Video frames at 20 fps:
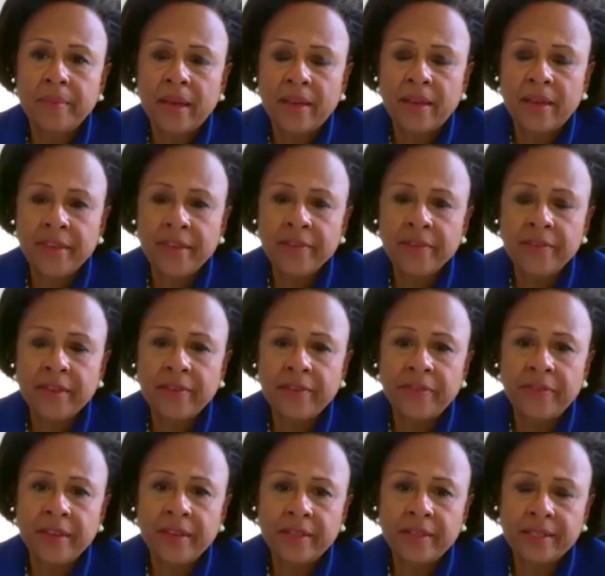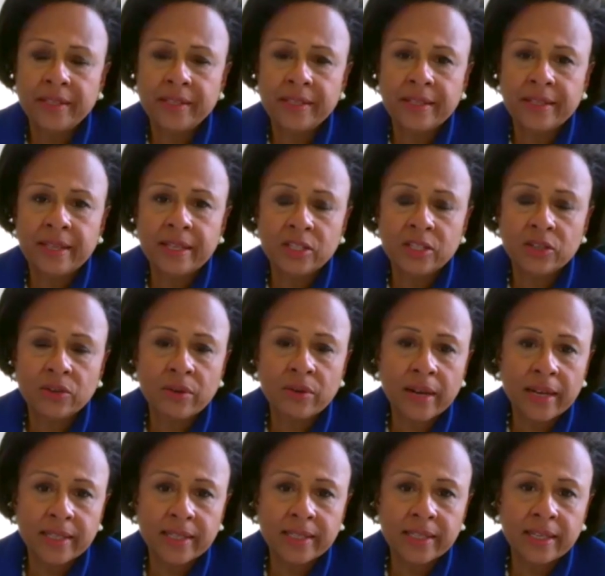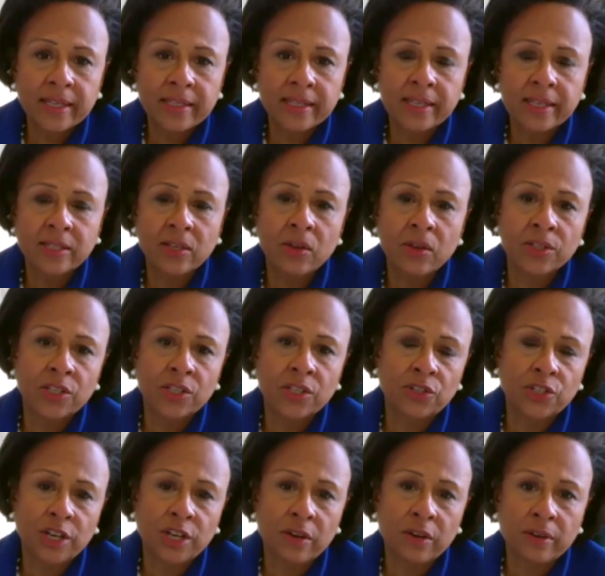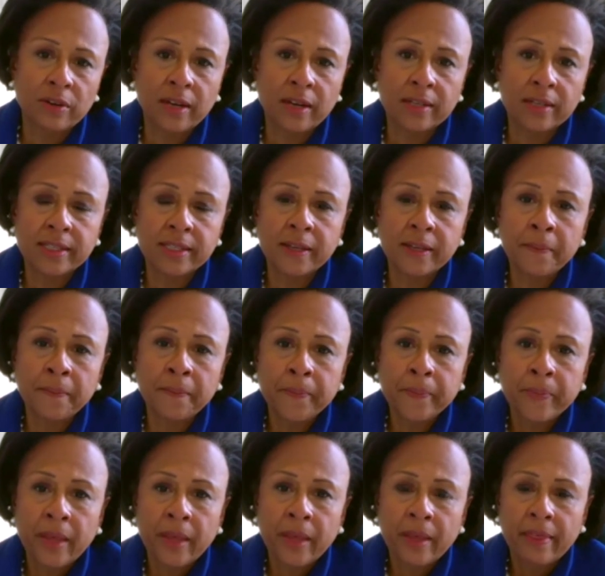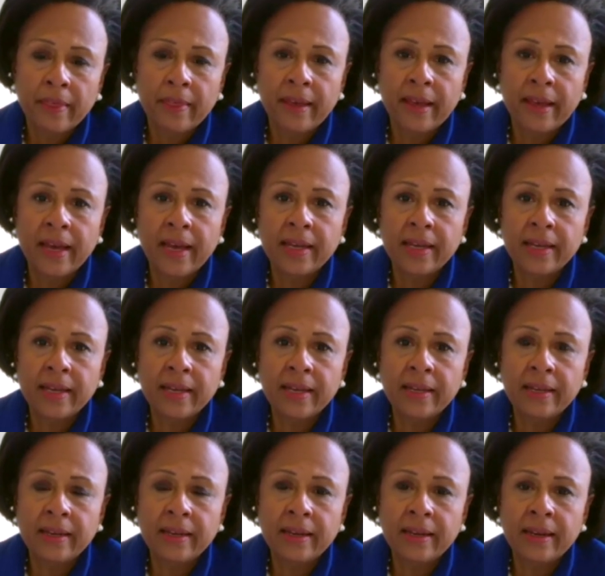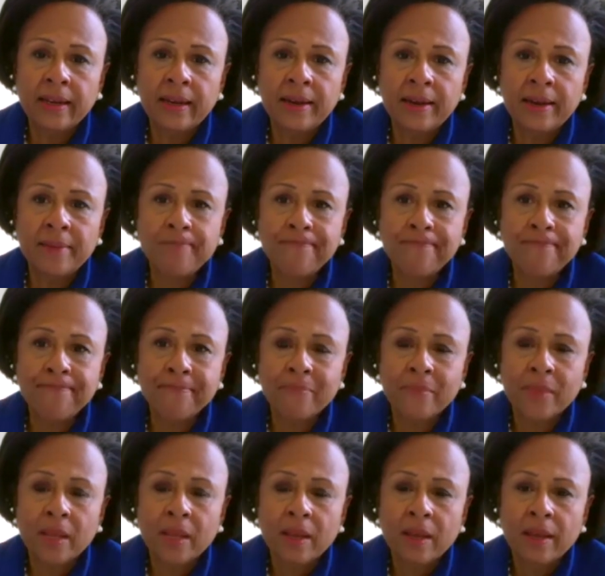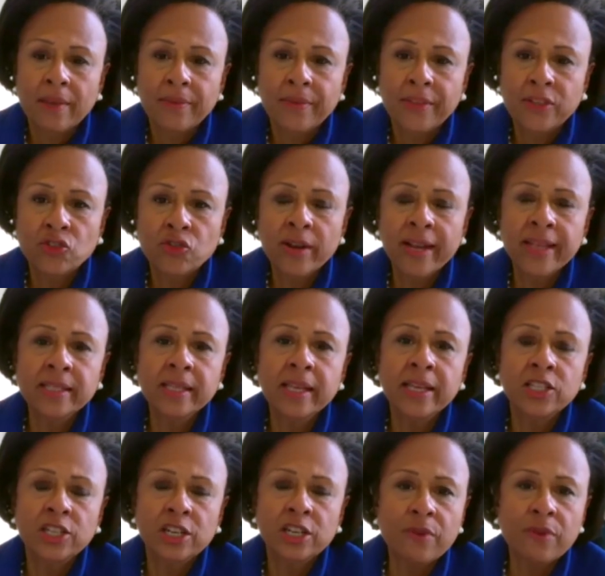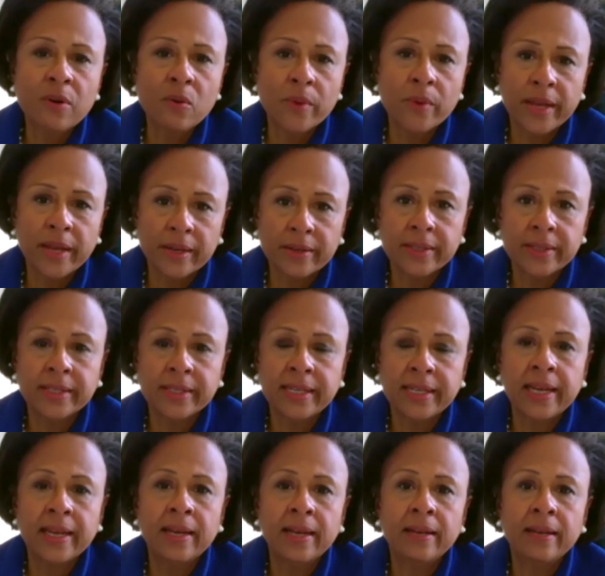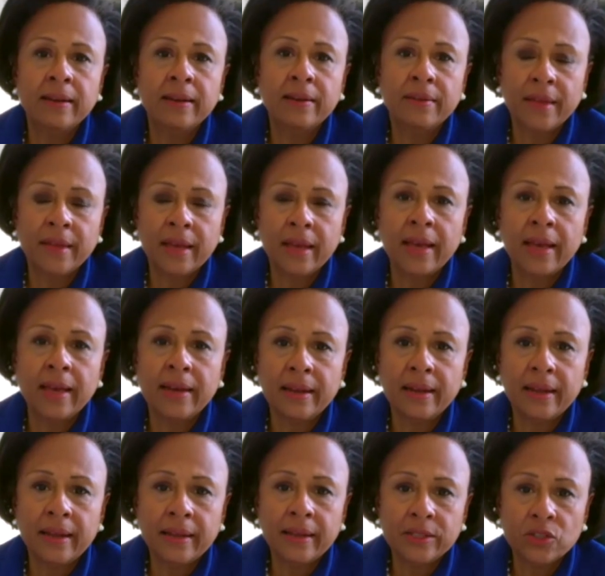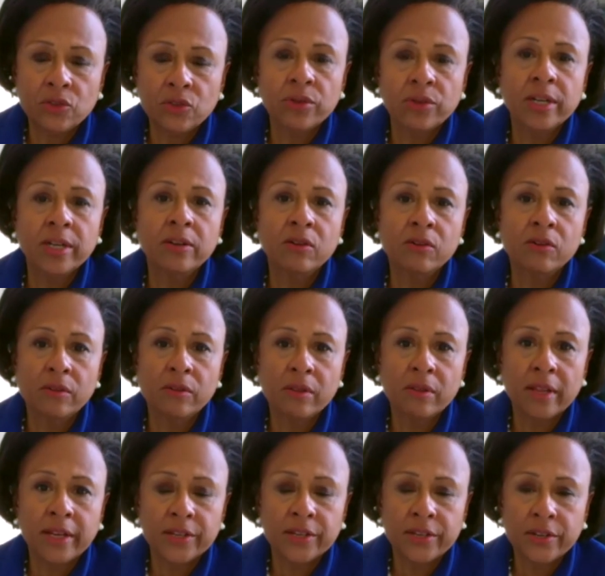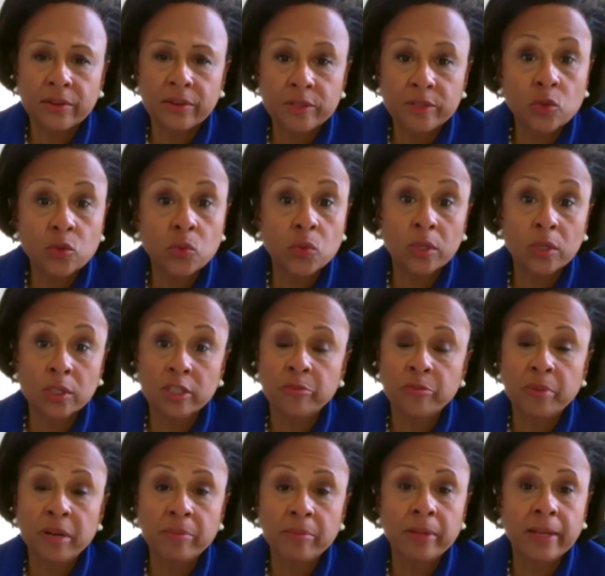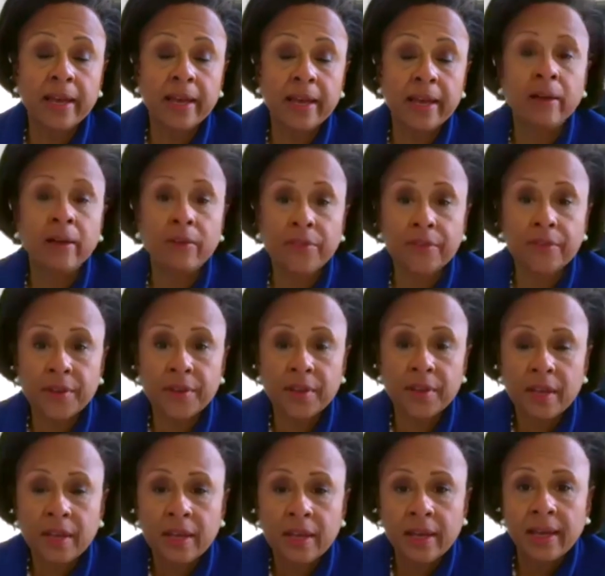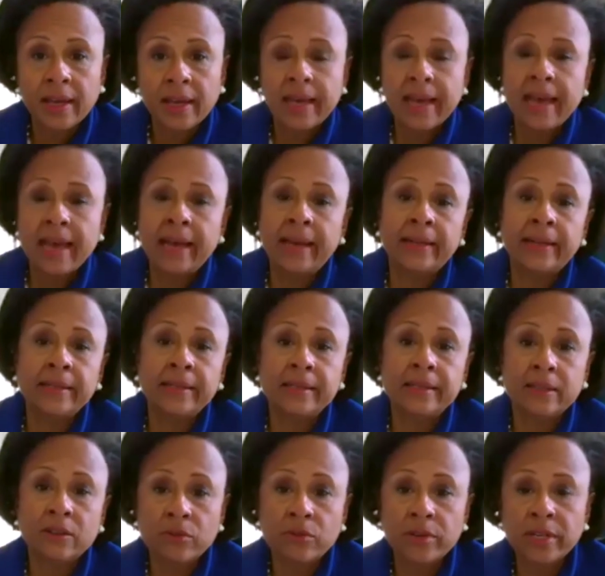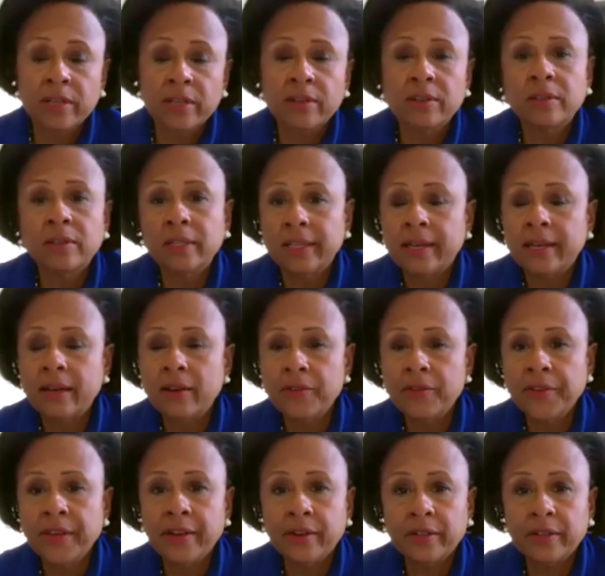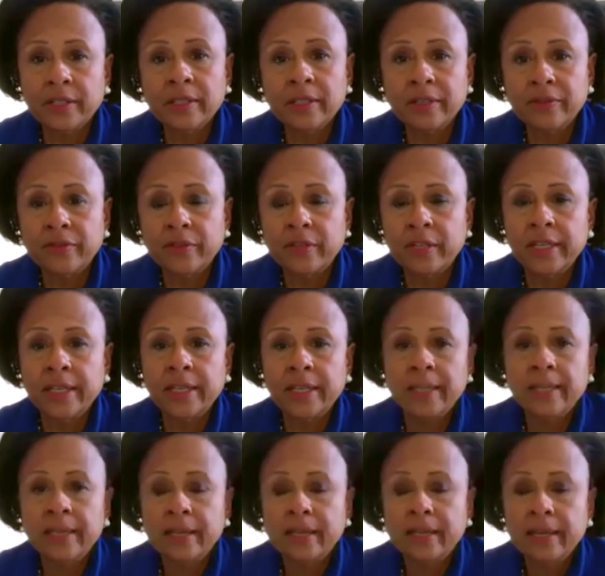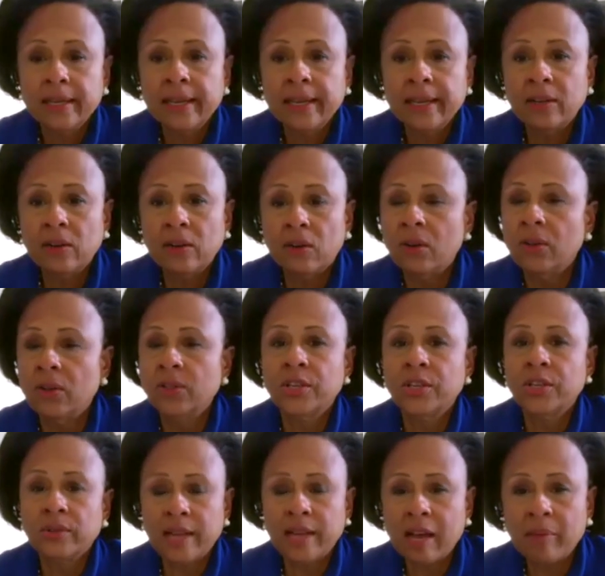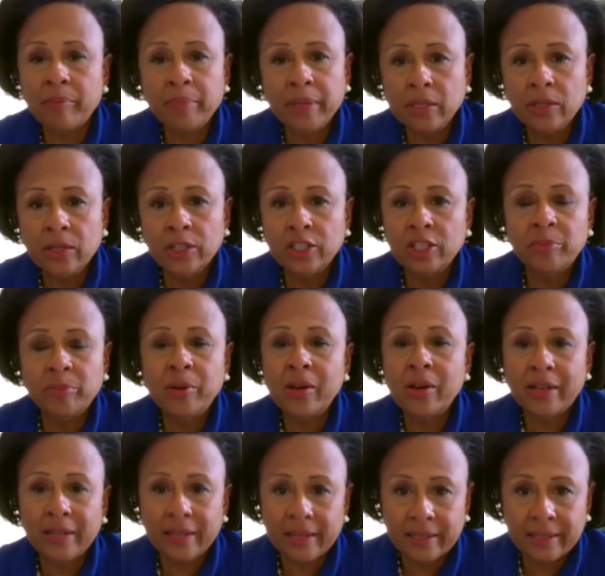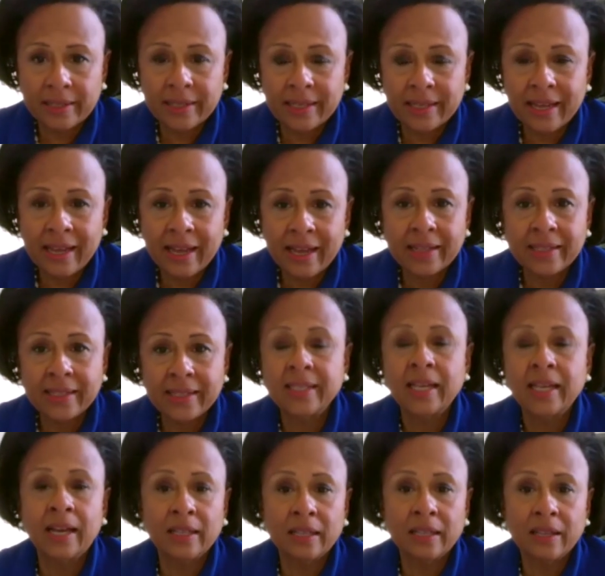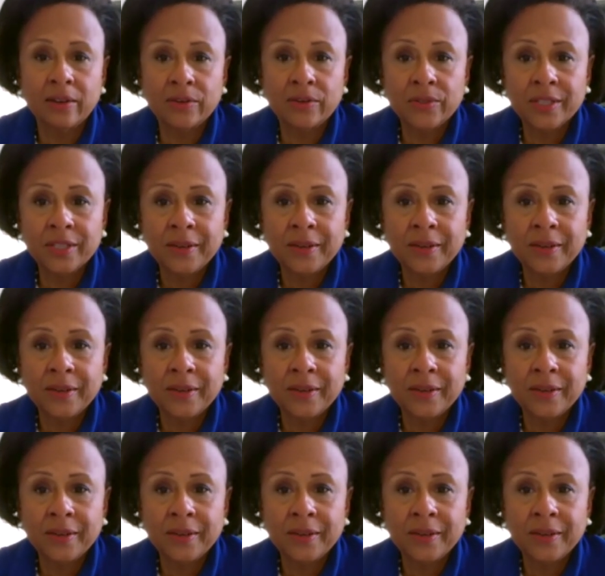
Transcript: I think that this crisis has also shown us that the translation of what we understand that is critical in terms of the world of public health and critical in healthcare delivery can also not be looked upon as silos.